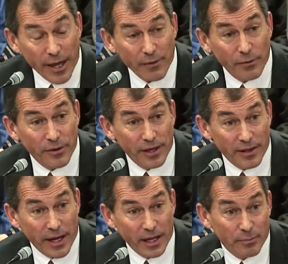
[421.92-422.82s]
thankful that
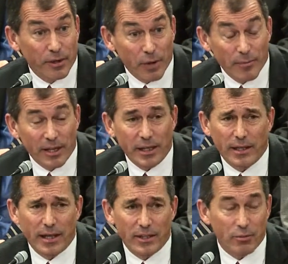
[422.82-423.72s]
that had been remedied,
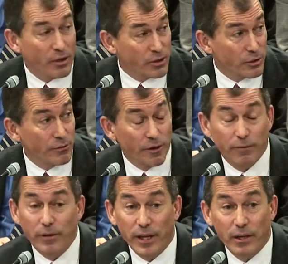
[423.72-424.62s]
and that's why we're so
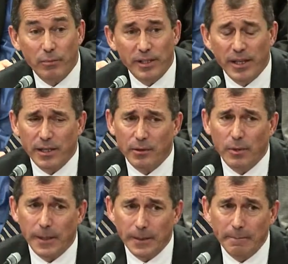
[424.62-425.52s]
fearful that it'll be taken
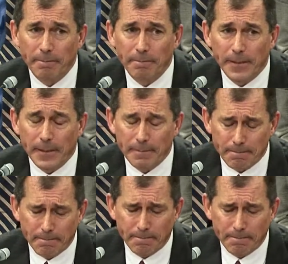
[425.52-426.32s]
away. Yeah.